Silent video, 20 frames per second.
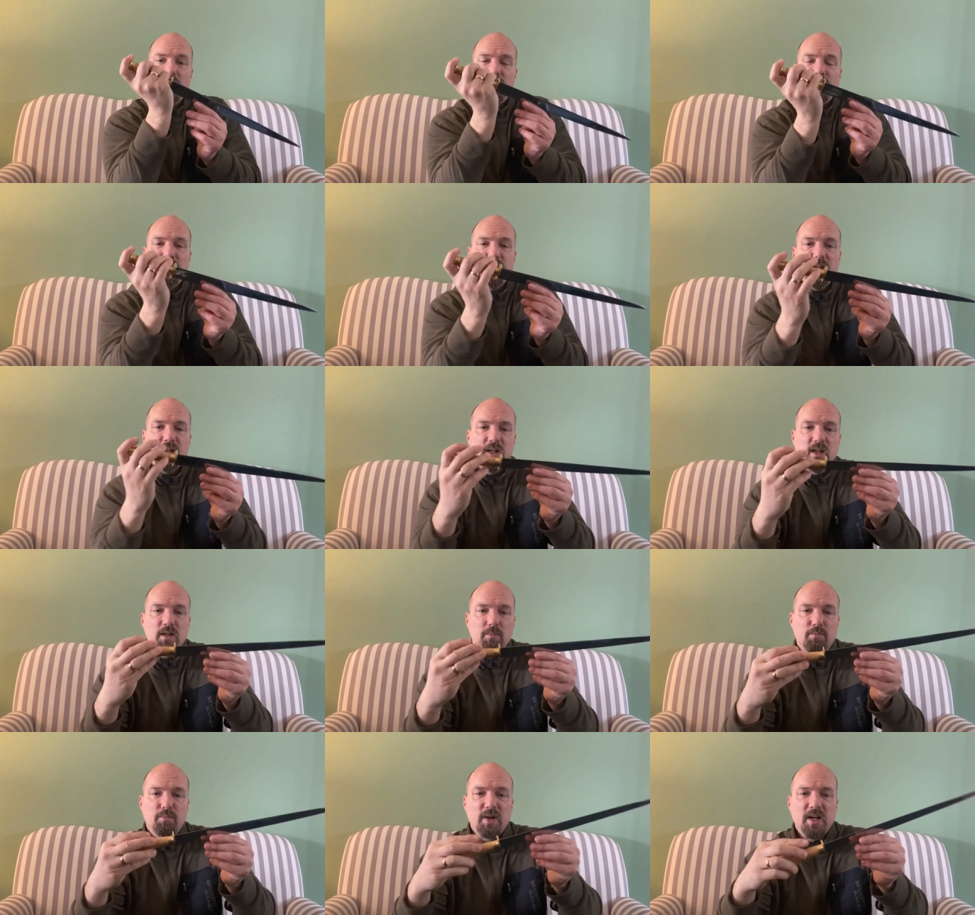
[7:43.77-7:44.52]

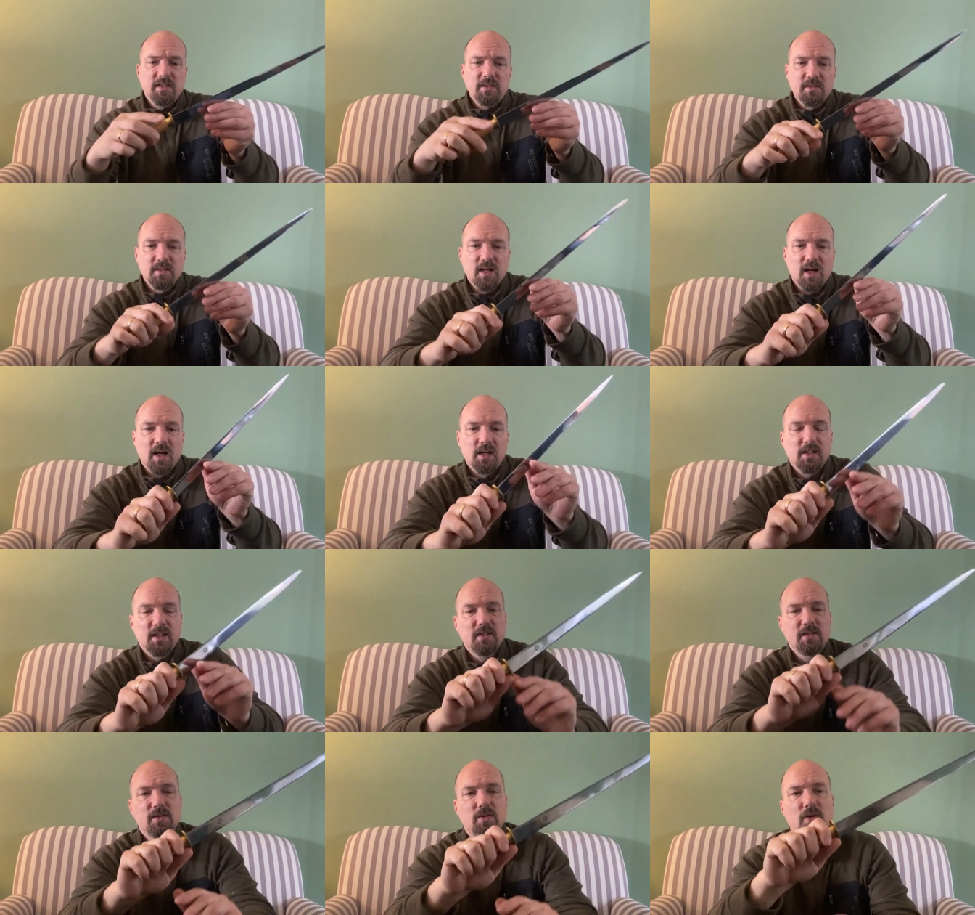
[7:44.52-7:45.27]
The brass
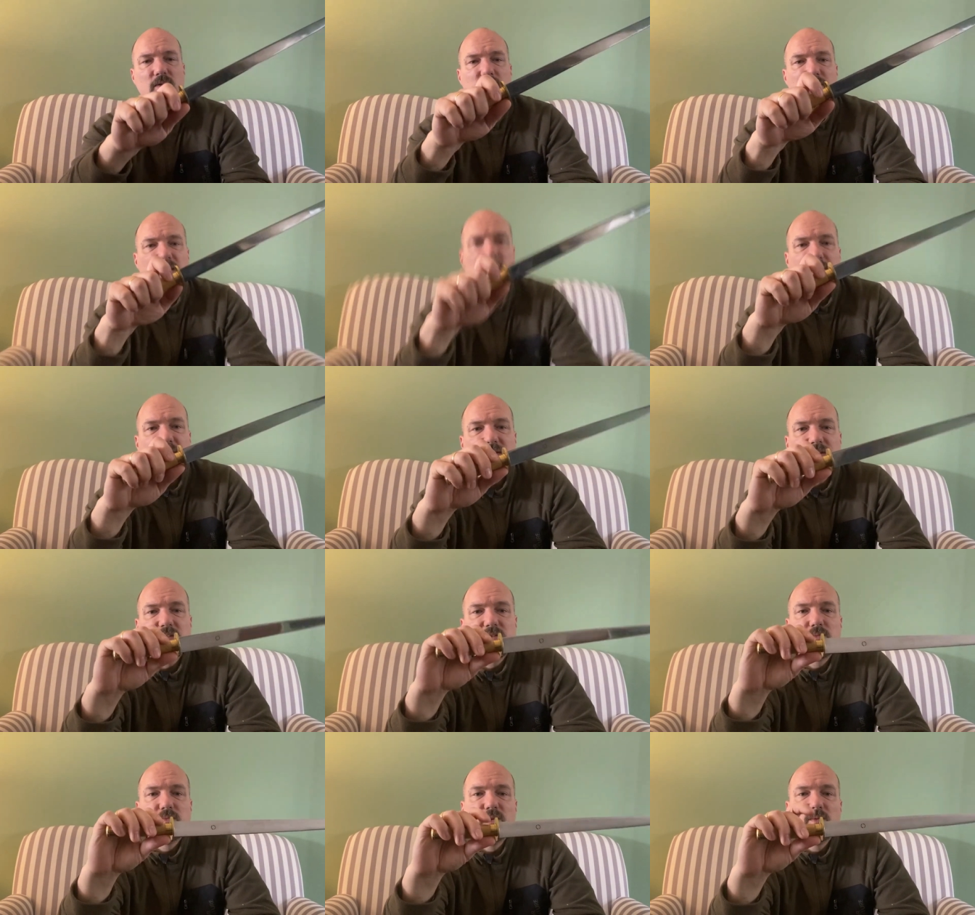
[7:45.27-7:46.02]
guard, I thought maybe
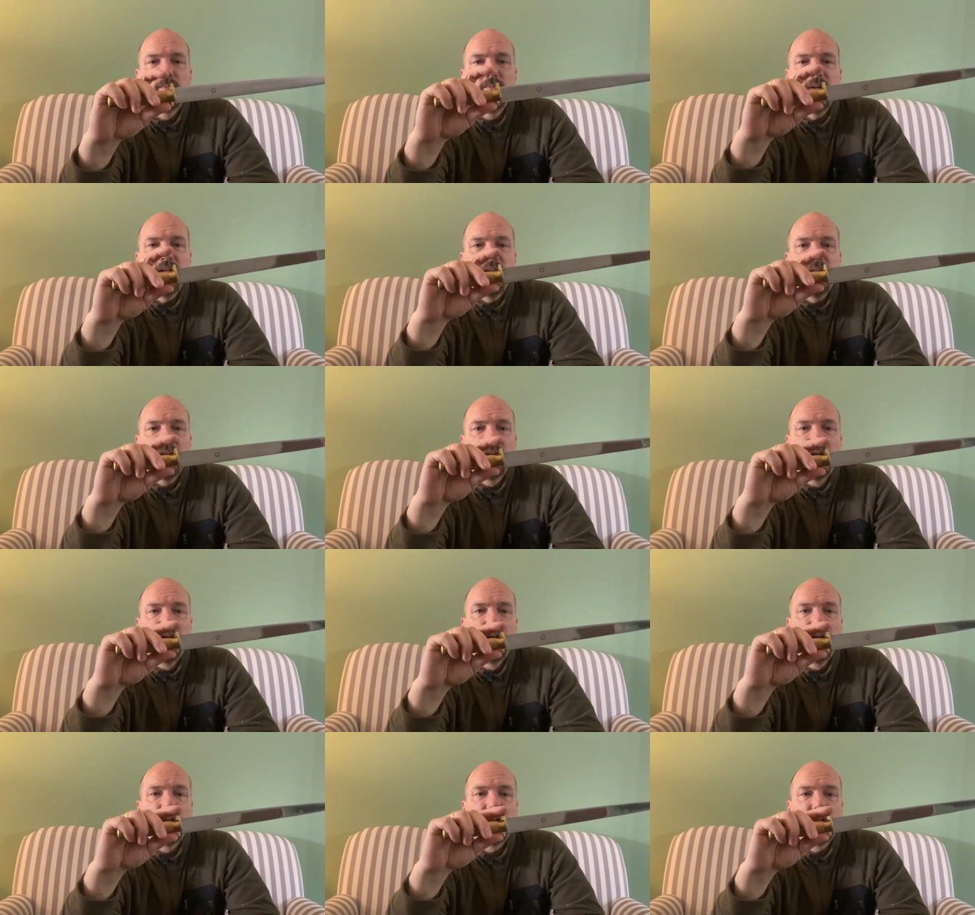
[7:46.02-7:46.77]
this would be,
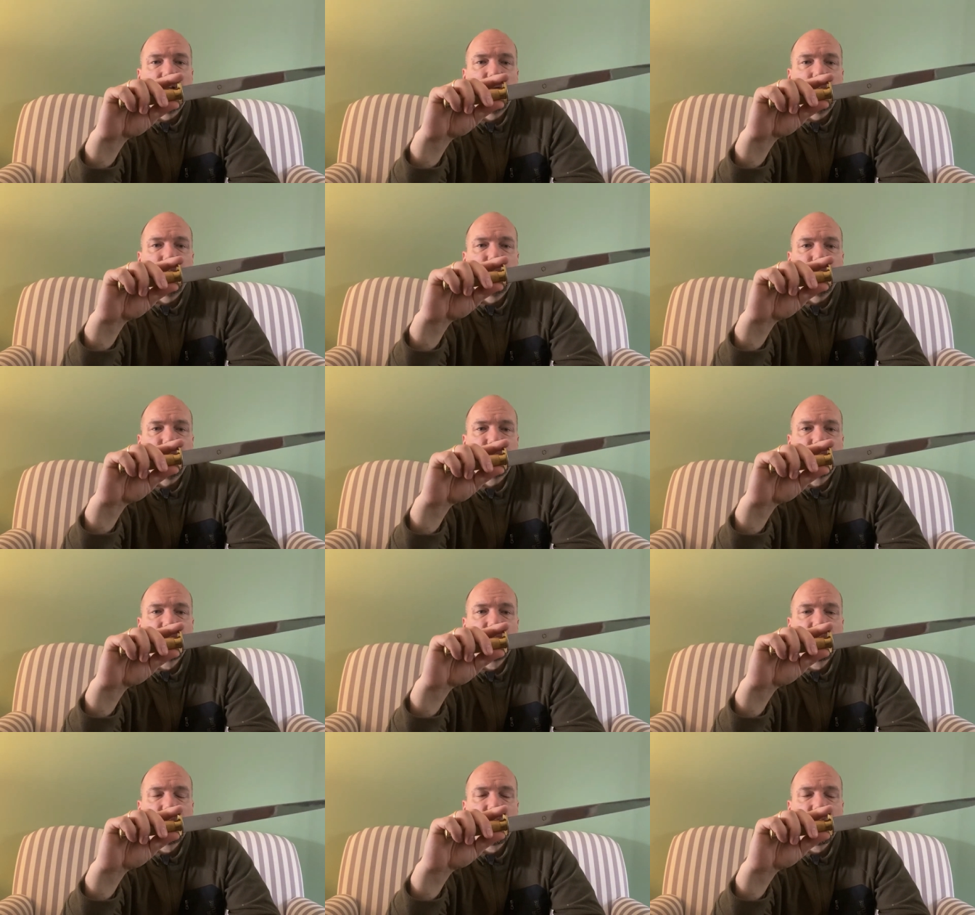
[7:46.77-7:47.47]
um,